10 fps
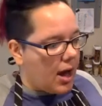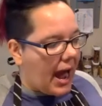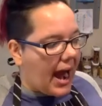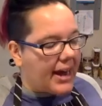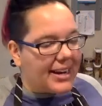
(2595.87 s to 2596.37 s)

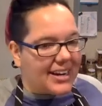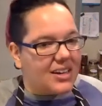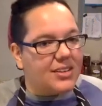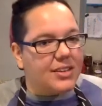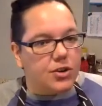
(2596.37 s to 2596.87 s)
add in a
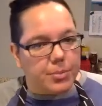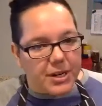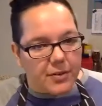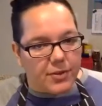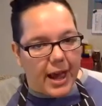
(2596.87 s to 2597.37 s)
little bit
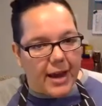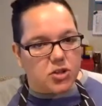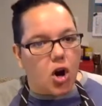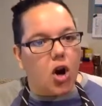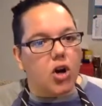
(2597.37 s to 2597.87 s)
of that
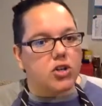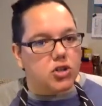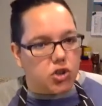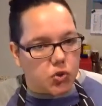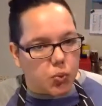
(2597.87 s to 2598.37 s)
tart
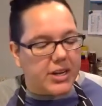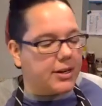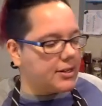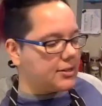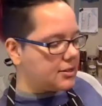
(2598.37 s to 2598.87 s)

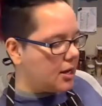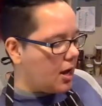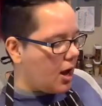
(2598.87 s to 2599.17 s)
sweetness.